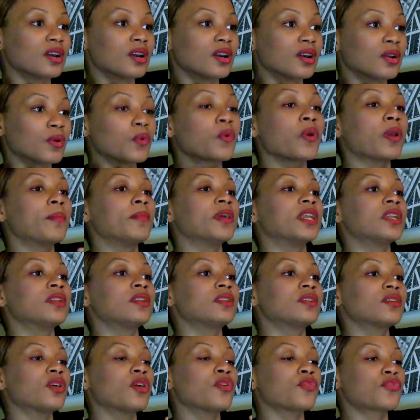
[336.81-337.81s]
So you find
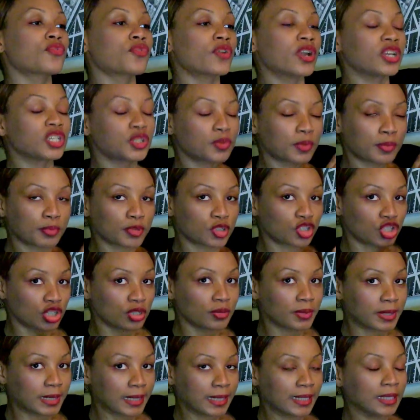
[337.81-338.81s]
a lot of people
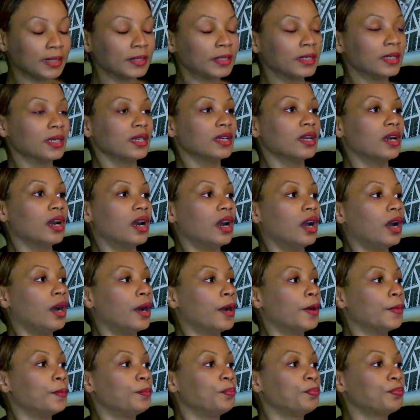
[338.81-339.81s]

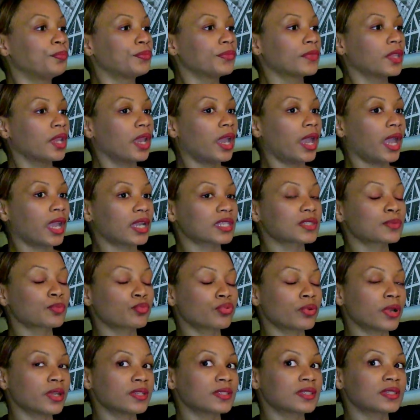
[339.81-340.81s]
distancing themselves
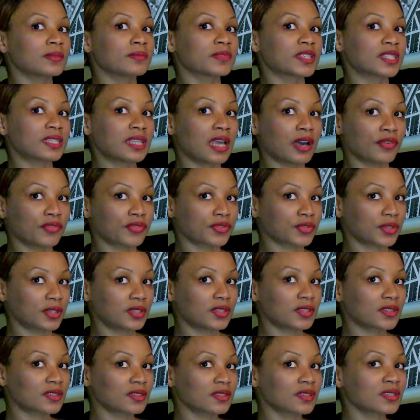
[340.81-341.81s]
completely from
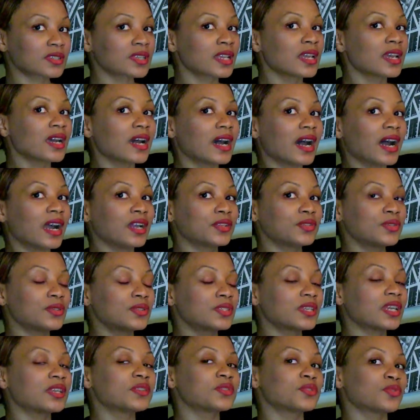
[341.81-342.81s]
the, their French
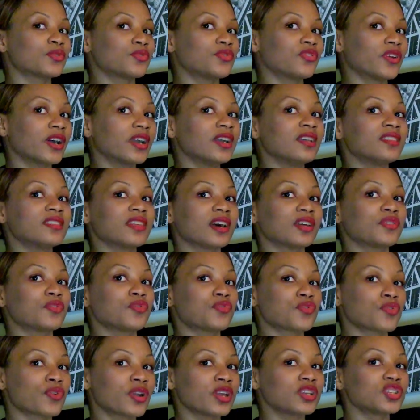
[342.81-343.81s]
identity and
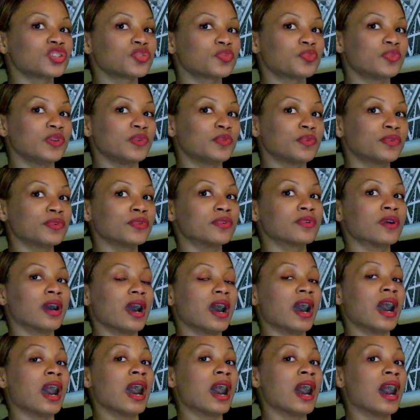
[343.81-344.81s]
only
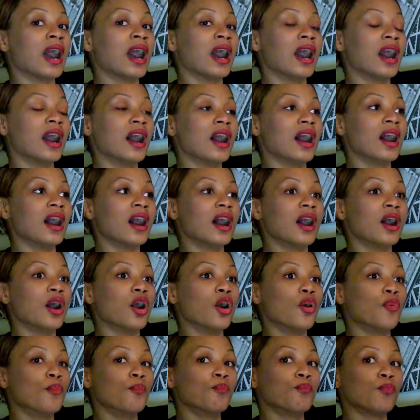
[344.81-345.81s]
claiming to be
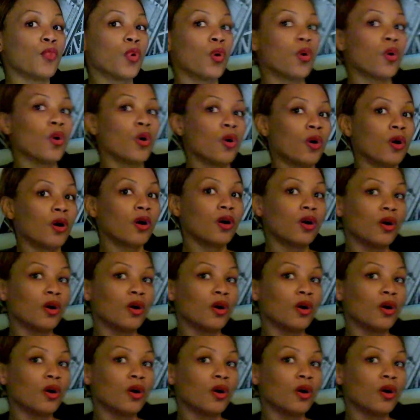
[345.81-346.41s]
North African or to